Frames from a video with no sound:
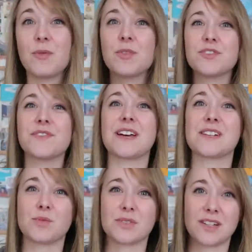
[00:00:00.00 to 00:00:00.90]
I wonder if
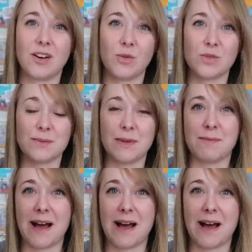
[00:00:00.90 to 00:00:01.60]
that's what's holding me